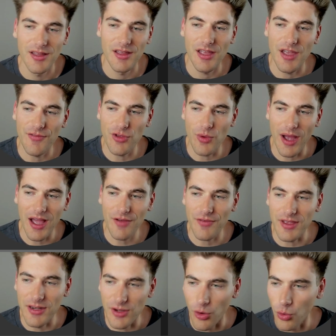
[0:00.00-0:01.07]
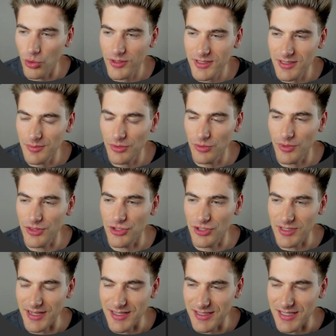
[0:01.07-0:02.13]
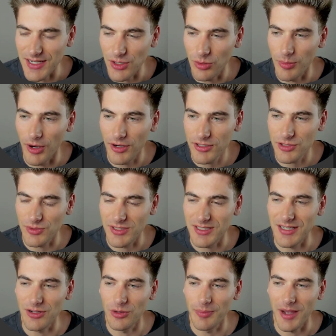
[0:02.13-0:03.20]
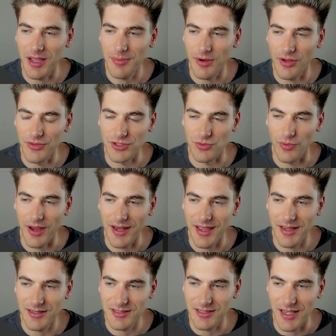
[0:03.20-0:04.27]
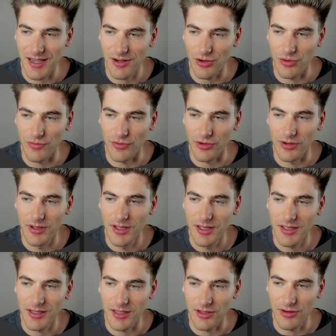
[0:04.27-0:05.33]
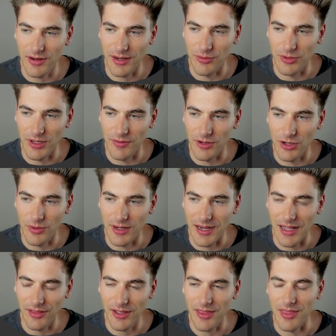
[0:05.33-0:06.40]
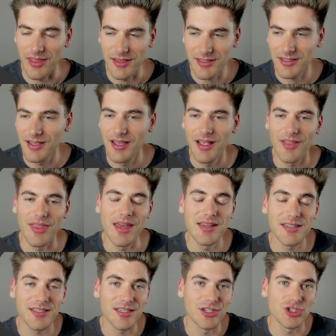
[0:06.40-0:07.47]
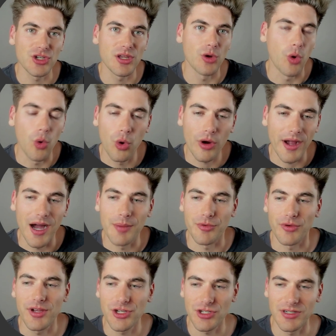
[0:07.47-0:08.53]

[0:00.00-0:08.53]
If you have an OR symbol with just a single bar, so a single pipe on this right-hand side over here, I will give it a quick highlight, this, that is essentially an OR operation.